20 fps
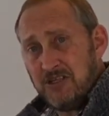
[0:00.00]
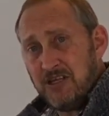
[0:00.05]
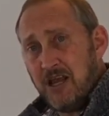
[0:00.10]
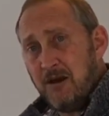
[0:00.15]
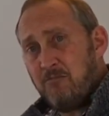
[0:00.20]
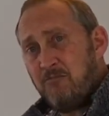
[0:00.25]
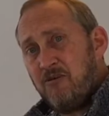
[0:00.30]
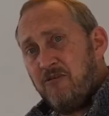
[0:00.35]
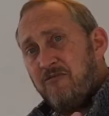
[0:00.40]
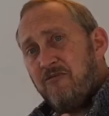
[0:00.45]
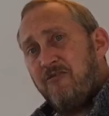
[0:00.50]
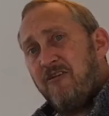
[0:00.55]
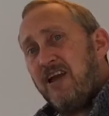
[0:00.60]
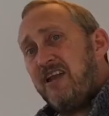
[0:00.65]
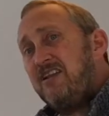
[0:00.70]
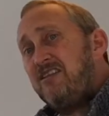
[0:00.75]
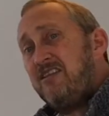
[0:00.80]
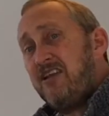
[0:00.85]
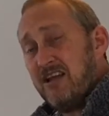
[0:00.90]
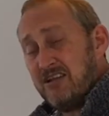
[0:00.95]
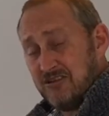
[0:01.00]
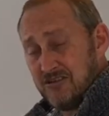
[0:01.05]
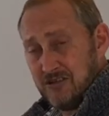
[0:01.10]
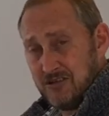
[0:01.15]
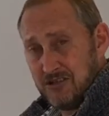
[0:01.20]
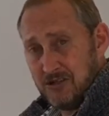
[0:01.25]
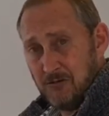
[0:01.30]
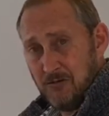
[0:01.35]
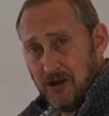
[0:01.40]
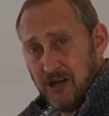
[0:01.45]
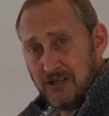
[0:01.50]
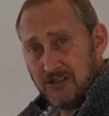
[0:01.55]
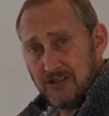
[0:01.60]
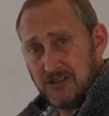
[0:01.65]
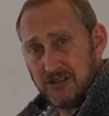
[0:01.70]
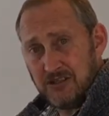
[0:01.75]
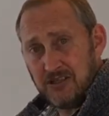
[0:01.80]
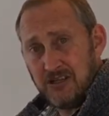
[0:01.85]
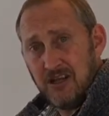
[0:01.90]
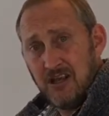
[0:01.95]
and prevent that
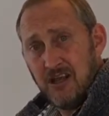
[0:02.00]
situation